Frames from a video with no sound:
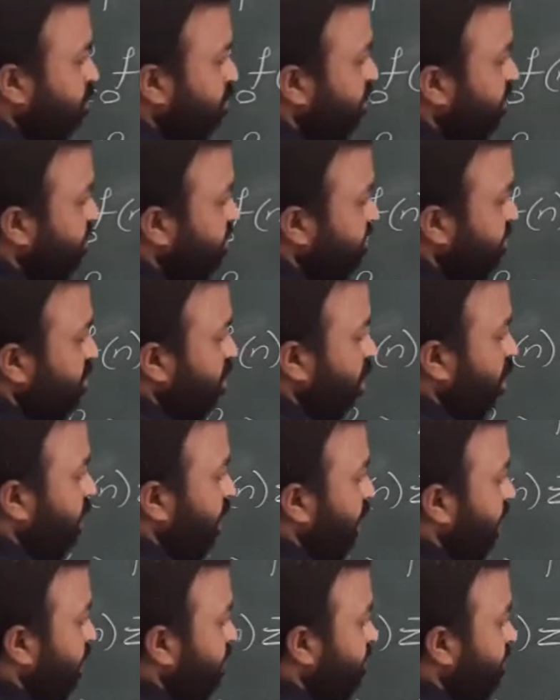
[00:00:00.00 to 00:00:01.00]
which is
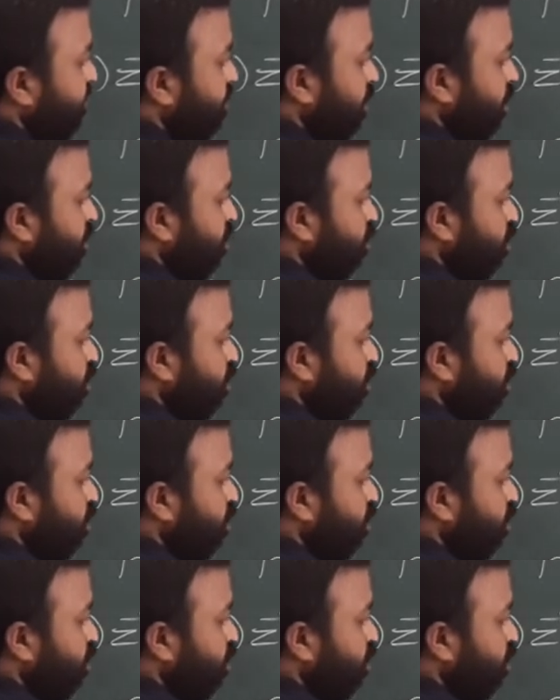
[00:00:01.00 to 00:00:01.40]
called as